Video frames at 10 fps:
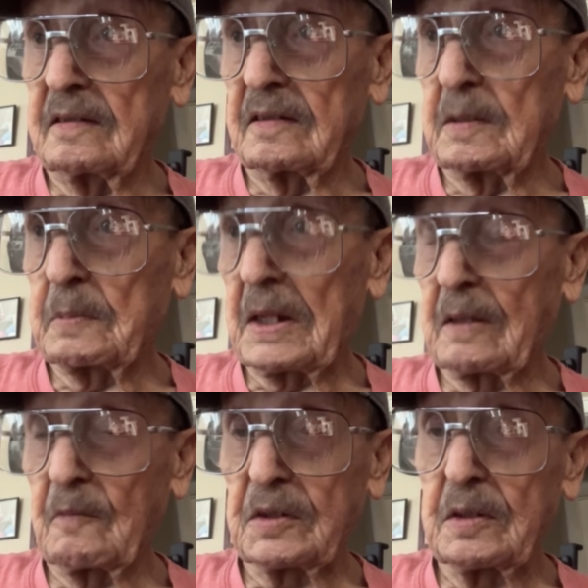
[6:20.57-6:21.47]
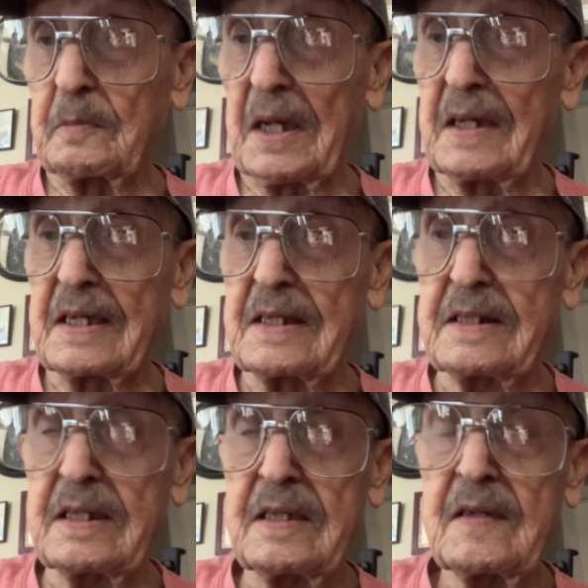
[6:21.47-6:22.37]
depending where you buy
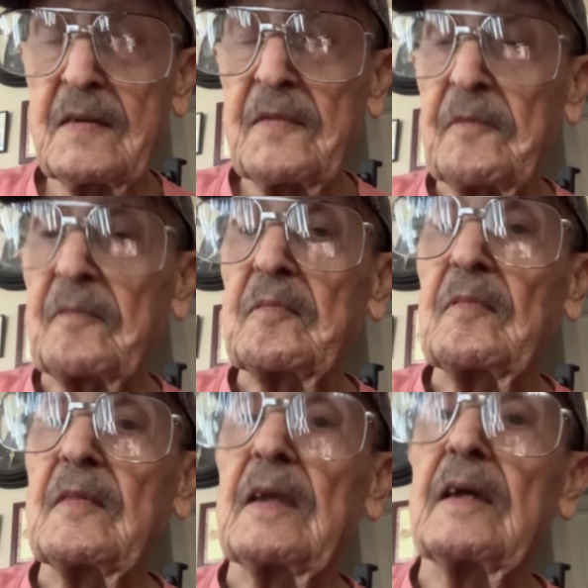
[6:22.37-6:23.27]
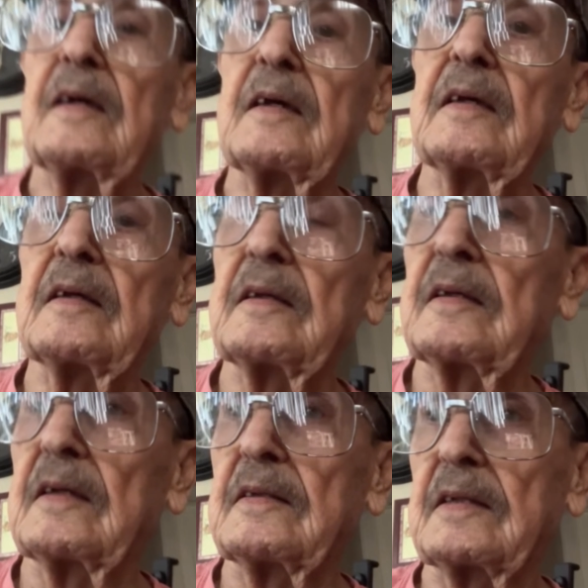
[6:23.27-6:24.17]
it.
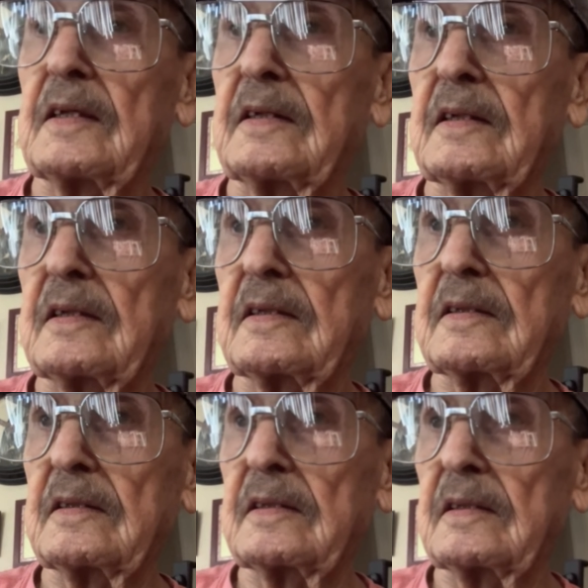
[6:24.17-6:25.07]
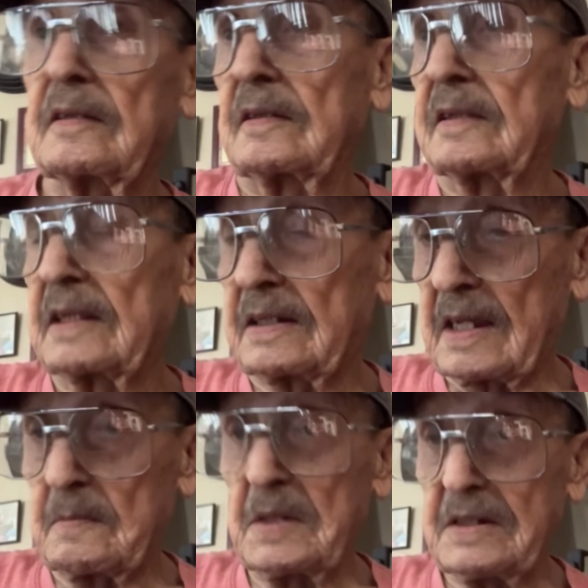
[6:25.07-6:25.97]
And then the
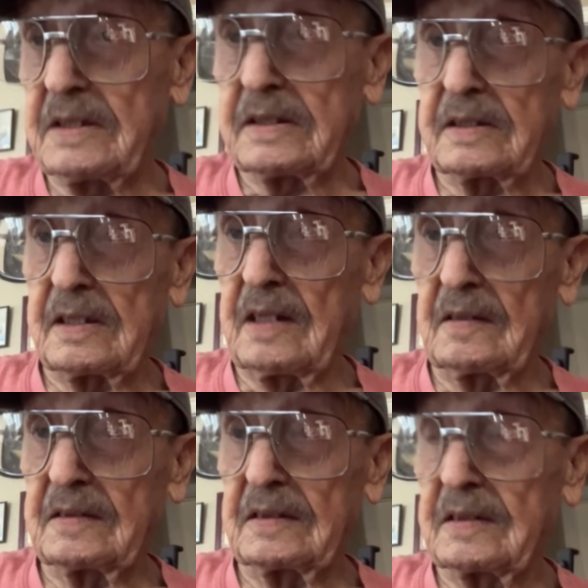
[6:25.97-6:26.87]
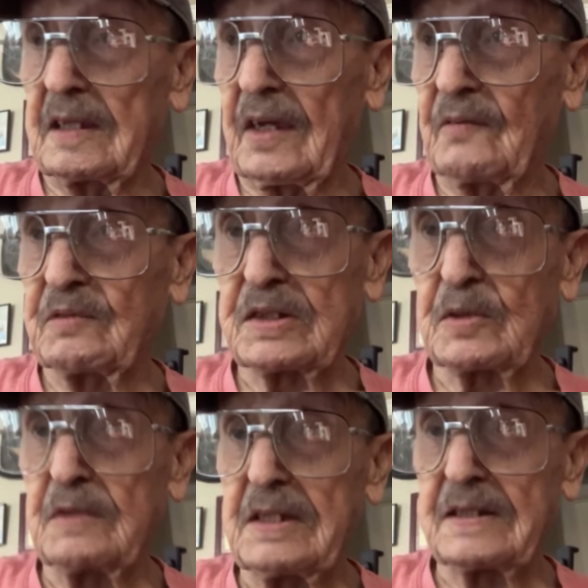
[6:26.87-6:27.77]
lemons, you have to
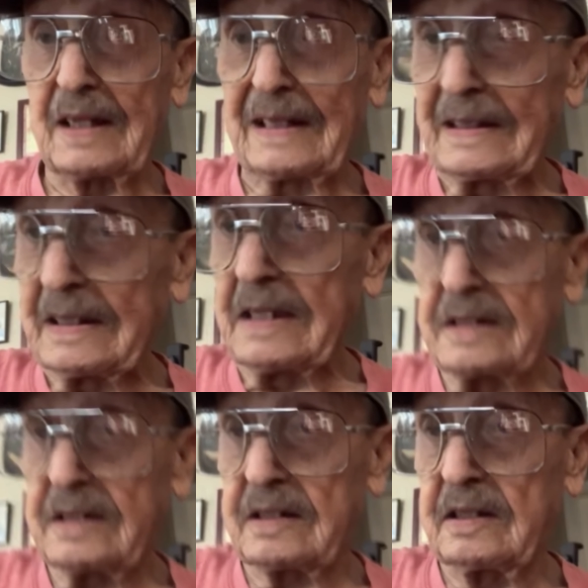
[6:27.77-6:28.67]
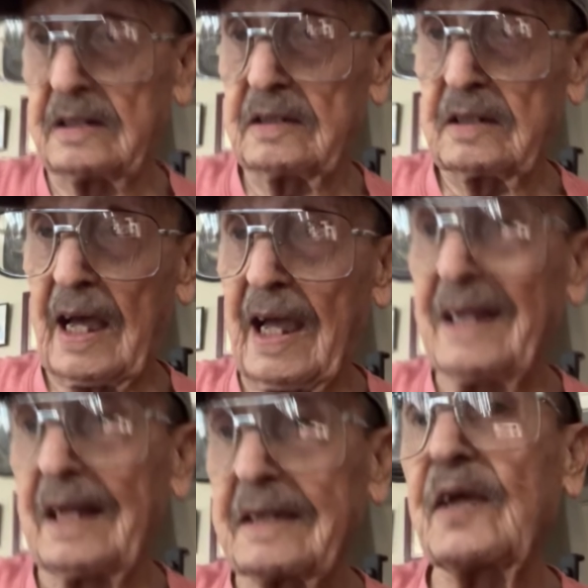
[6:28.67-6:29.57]
squeeze at least. I
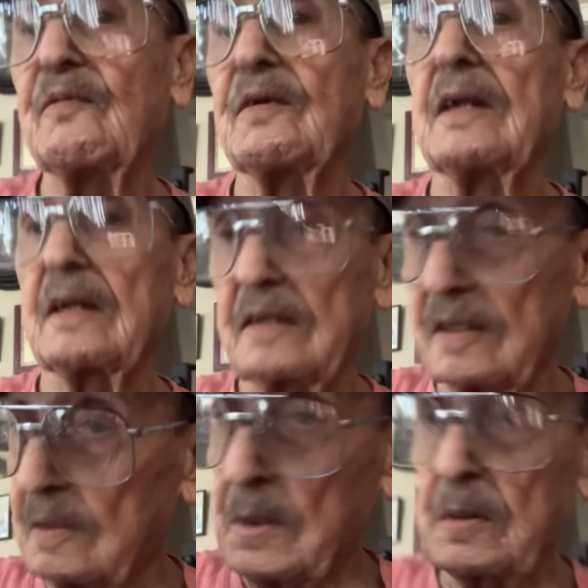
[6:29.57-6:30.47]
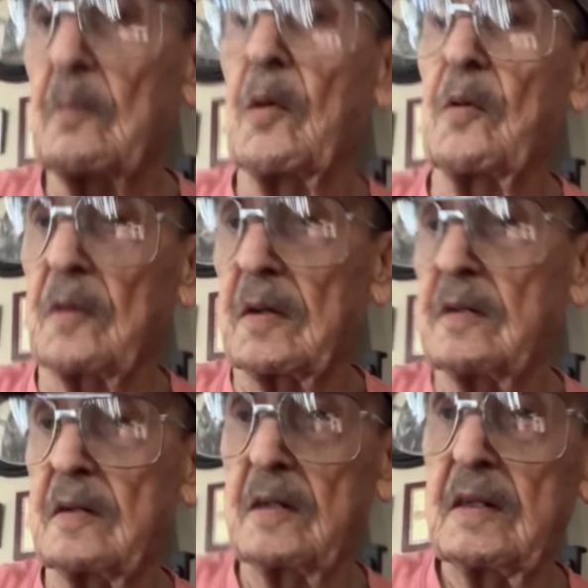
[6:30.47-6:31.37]
like even a little bit more
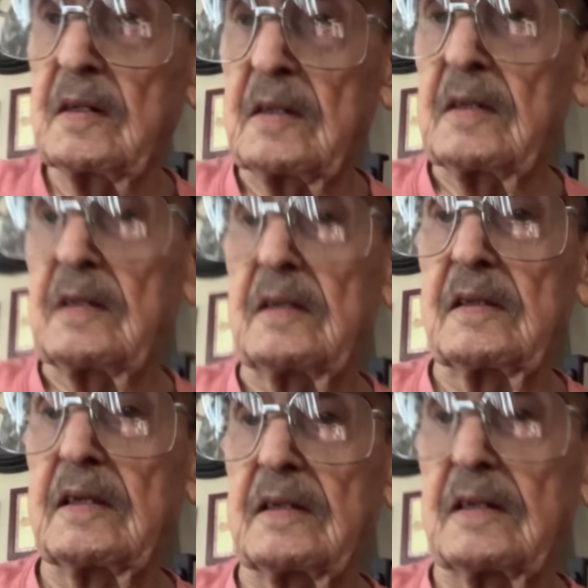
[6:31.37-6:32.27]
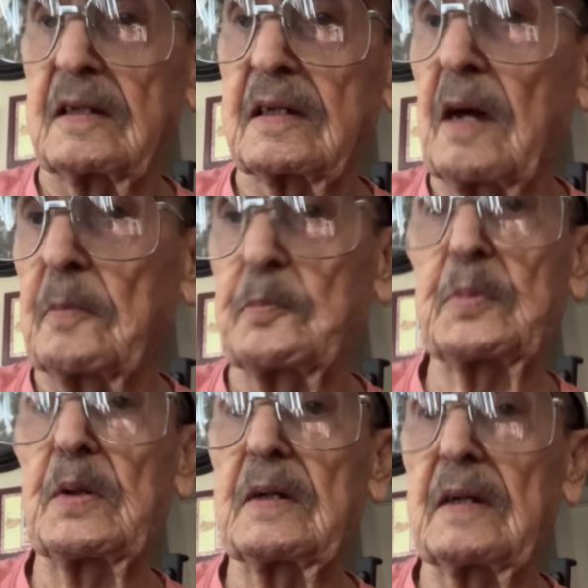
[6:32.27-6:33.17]
than a cup
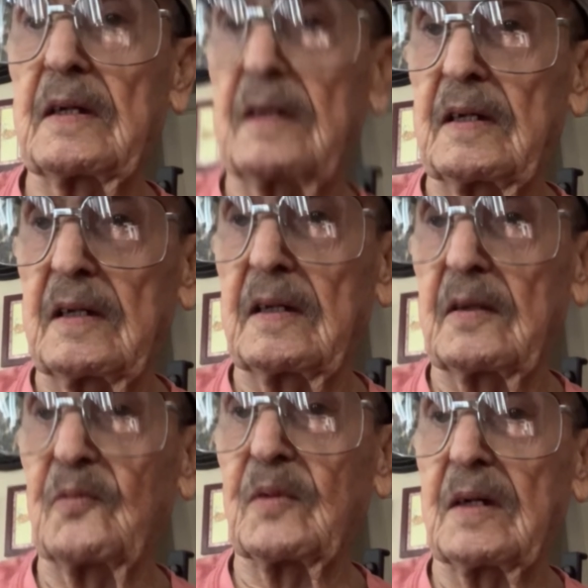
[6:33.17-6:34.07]
of